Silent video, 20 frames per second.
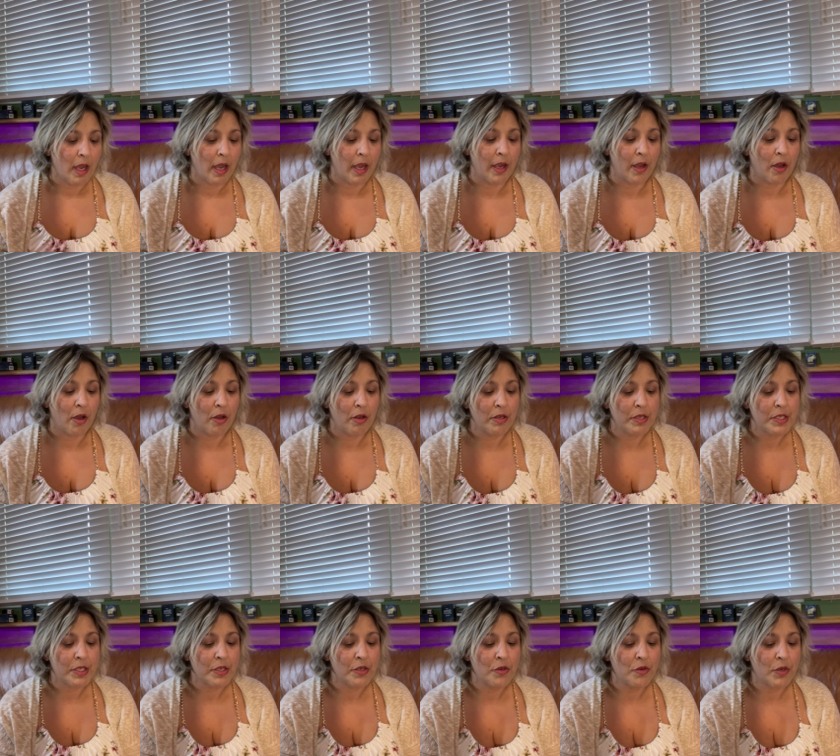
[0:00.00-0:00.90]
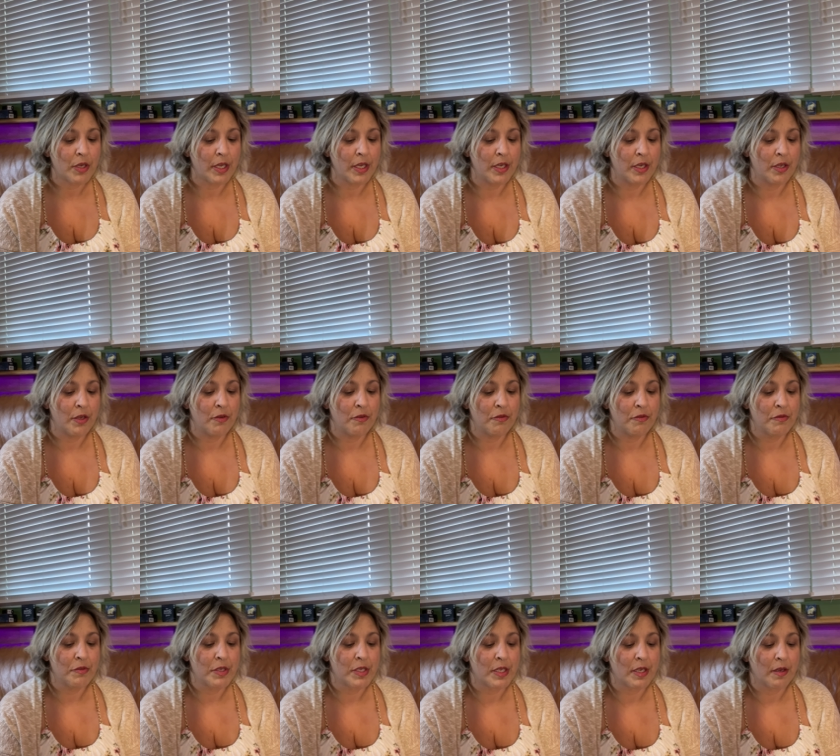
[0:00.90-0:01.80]
I also can
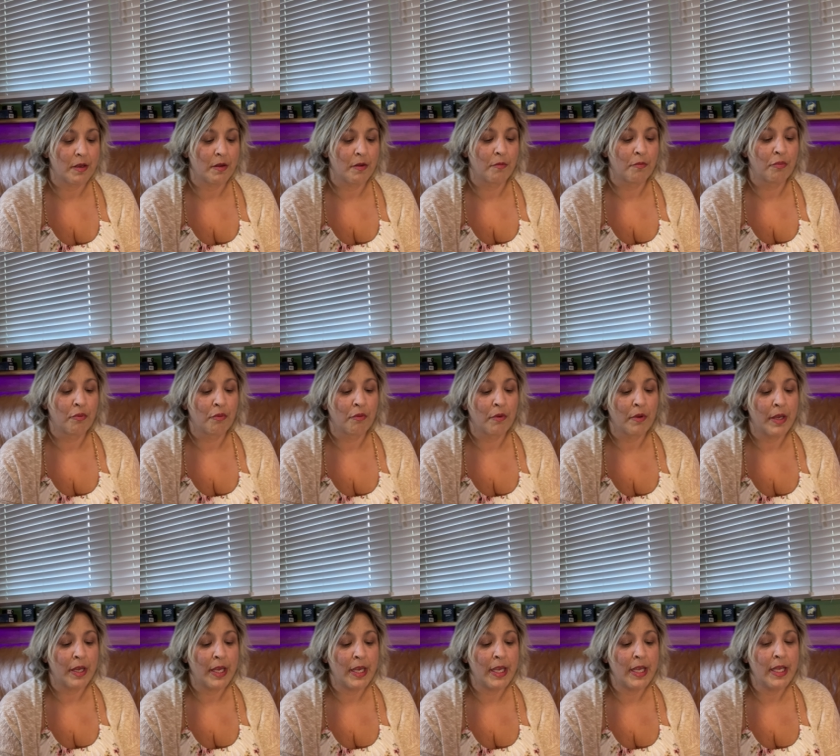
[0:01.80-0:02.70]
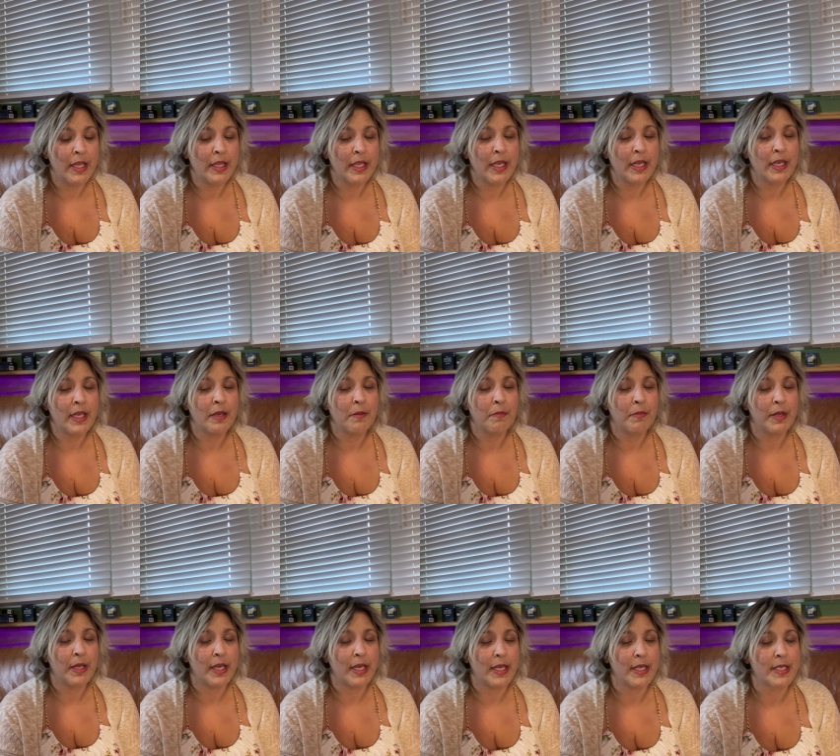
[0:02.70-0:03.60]
use breathing in
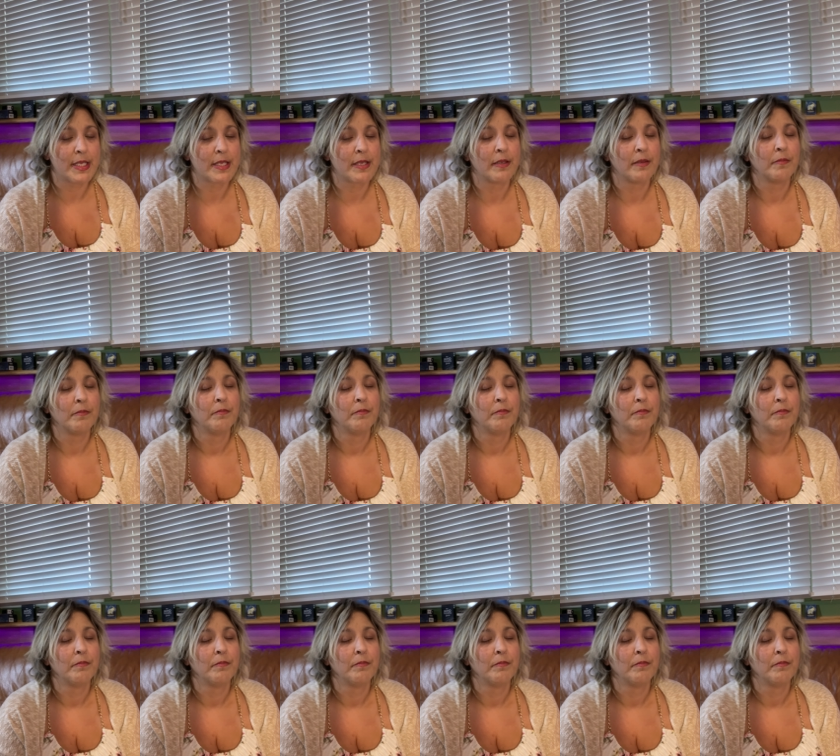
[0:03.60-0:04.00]
peace.